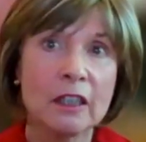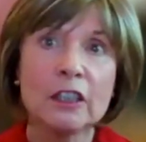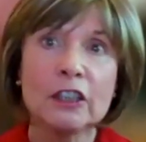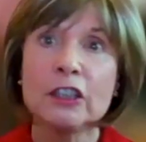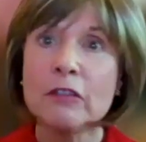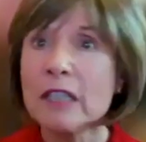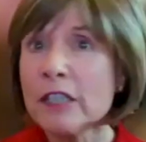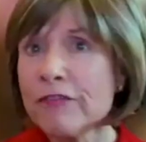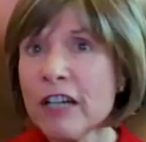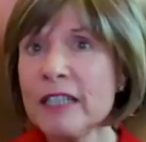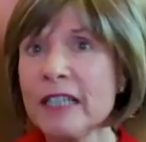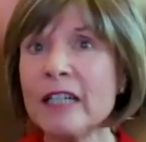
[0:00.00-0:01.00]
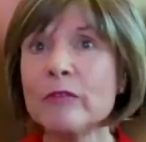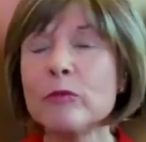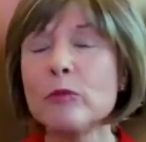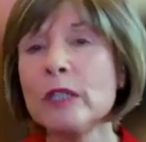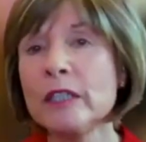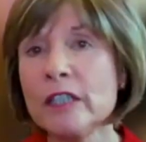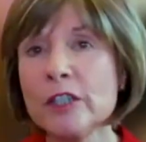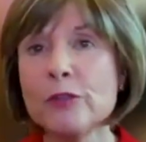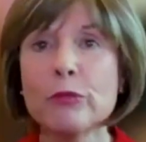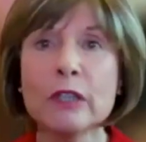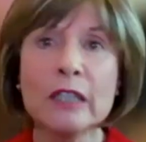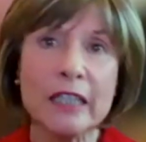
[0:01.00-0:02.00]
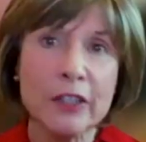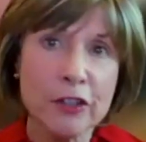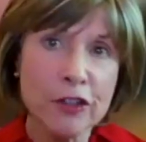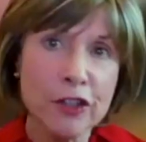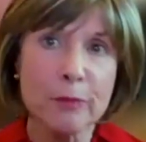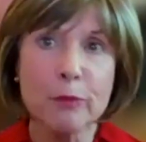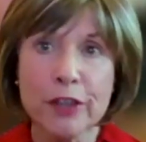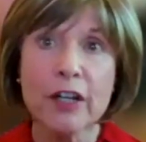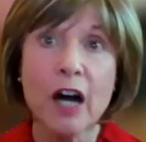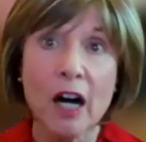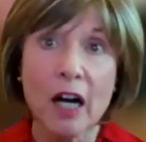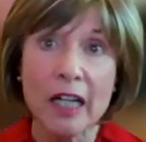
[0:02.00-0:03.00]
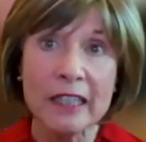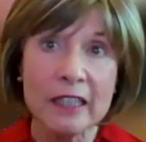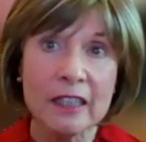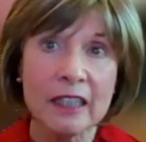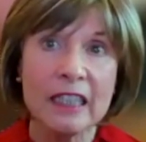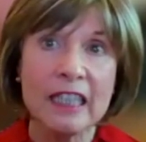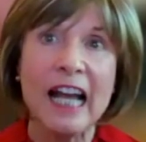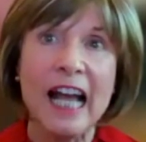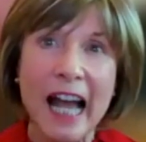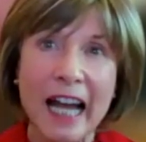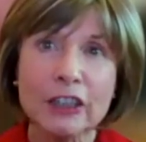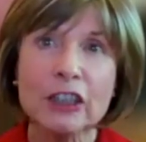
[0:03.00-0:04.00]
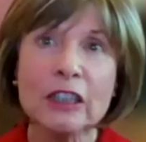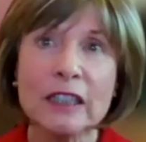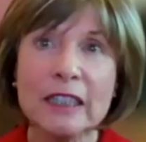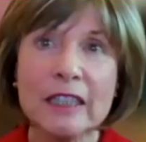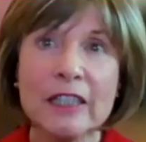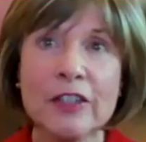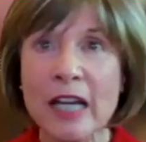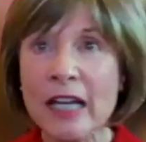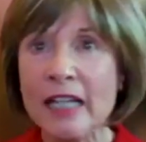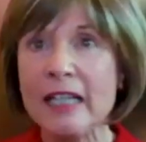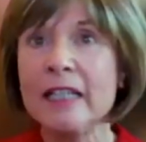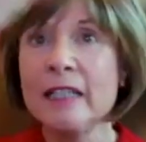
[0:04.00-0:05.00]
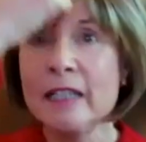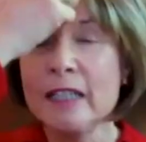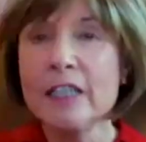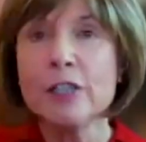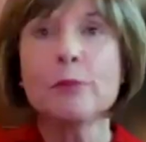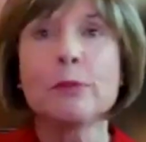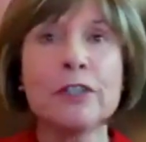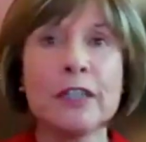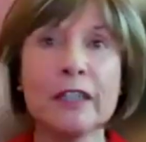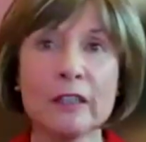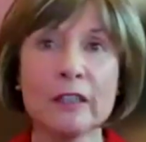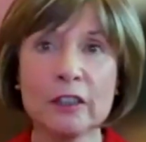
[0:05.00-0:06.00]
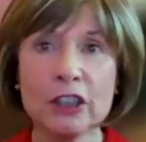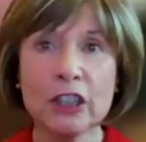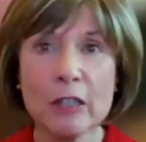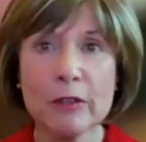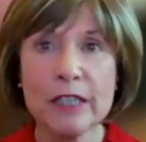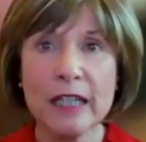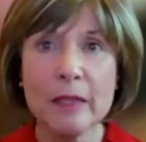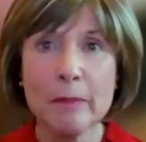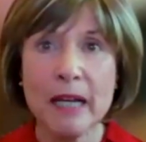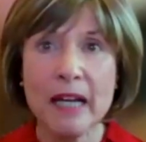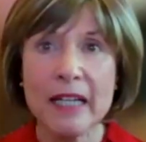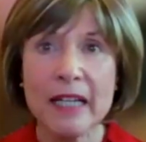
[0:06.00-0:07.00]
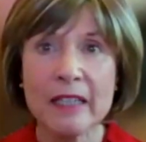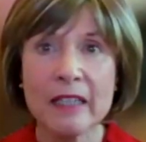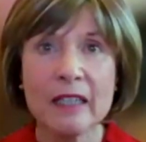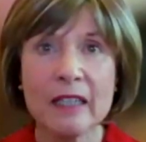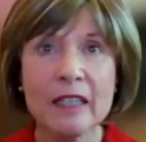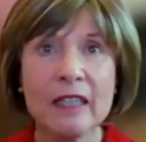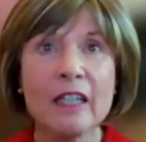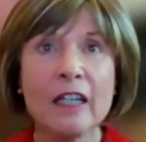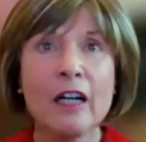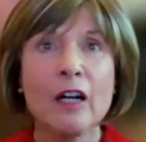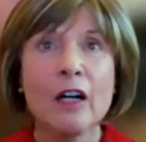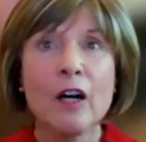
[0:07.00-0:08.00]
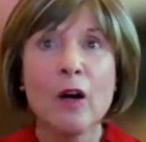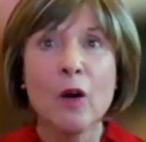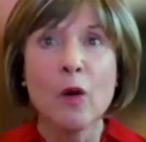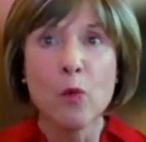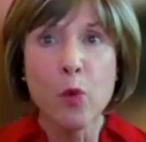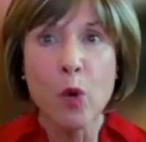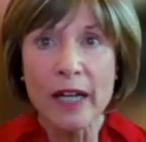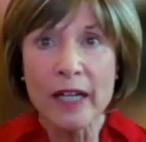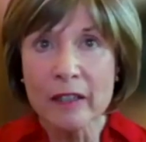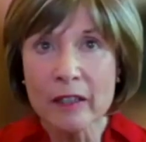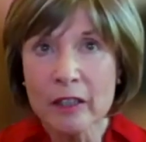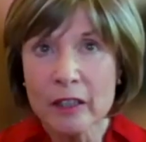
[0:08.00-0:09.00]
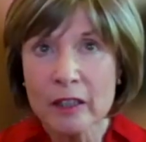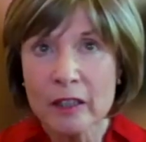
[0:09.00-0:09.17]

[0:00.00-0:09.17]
So let's find out what his relationship with God actually is in this particular chakra data bank, where